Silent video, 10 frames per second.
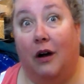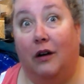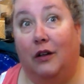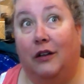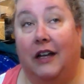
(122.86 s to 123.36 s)

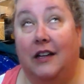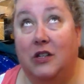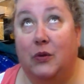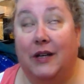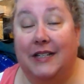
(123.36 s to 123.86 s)
are looking
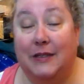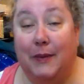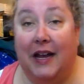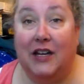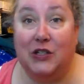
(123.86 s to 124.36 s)
to
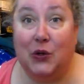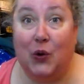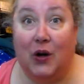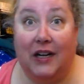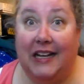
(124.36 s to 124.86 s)
expand
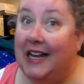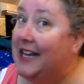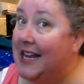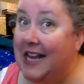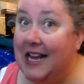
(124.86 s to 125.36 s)
your
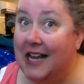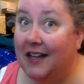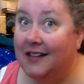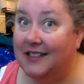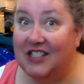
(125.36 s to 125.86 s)
geeky
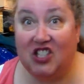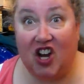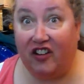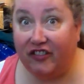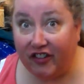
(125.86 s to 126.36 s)

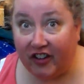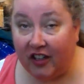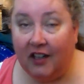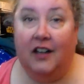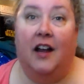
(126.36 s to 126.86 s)
stuff
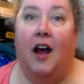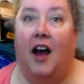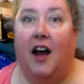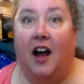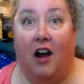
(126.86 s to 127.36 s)

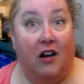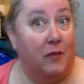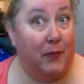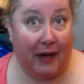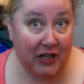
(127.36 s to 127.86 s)
uh, on
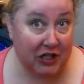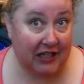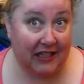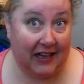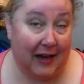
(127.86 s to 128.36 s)
a
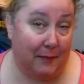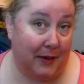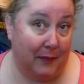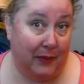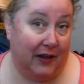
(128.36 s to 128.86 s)
budget, that
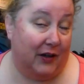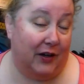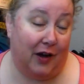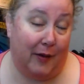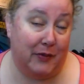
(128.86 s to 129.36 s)
might be a
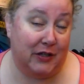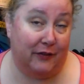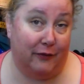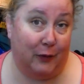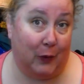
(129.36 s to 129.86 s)
good
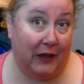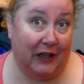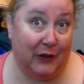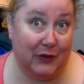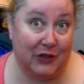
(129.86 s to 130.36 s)
option for
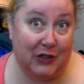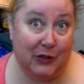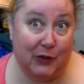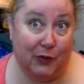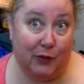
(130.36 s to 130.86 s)
you
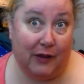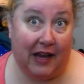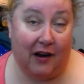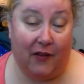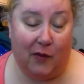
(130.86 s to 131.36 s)
to
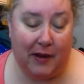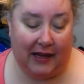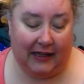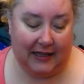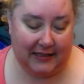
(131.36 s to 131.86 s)
get on their
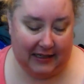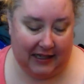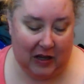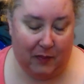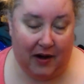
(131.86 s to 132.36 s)
mailing list
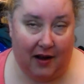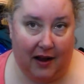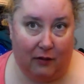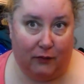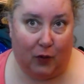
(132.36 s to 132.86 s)
and keep an
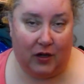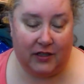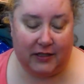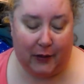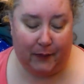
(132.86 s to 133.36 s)
eye out for.
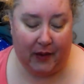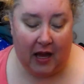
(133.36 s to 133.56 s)
So